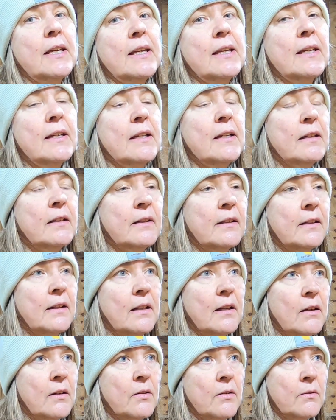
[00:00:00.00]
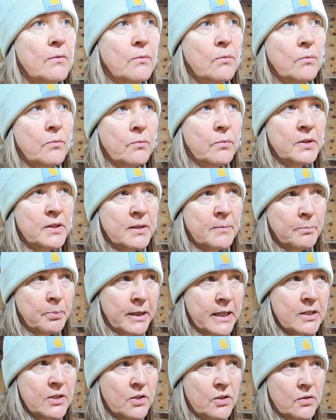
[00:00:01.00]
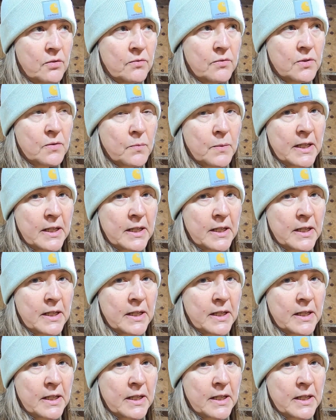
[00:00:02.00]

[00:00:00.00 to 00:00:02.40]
And with the bred ewes,